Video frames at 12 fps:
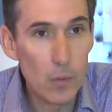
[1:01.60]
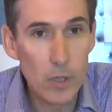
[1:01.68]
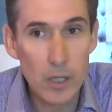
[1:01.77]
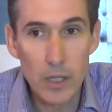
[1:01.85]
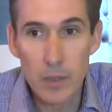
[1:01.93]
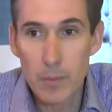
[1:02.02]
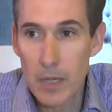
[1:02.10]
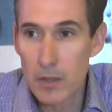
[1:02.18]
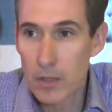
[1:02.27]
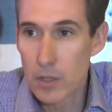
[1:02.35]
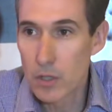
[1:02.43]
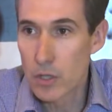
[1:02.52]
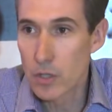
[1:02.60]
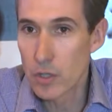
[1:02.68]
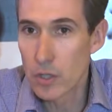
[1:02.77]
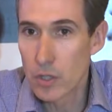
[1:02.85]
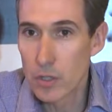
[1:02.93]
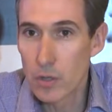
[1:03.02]
we made the
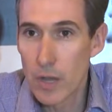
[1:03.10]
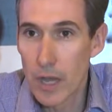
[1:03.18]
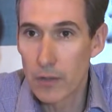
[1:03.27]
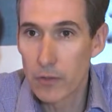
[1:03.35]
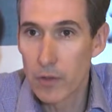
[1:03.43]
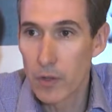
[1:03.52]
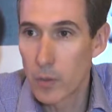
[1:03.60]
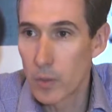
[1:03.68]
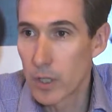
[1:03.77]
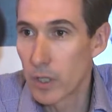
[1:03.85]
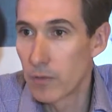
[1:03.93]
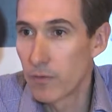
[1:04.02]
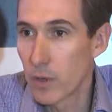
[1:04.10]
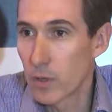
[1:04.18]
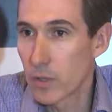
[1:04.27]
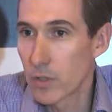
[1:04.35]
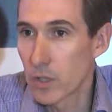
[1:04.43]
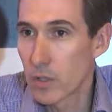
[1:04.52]
decision to do that so that we could
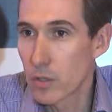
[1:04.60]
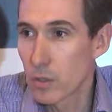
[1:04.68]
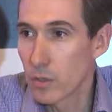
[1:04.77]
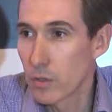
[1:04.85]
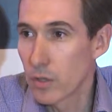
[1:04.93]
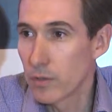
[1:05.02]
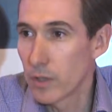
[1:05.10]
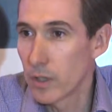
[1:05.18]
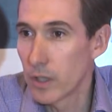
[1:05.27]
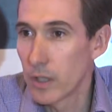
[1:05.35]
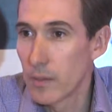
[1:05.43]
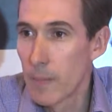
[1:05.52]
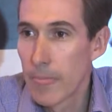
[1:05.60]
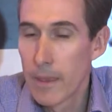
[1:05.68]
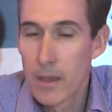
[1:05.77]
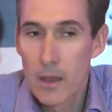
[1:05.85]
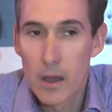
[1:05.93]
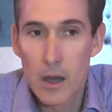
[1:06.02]
focus exclusively
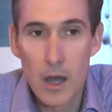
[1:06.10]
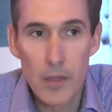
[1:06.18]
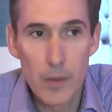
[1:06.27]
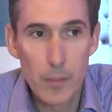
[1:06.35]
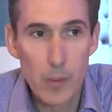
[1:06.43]
on the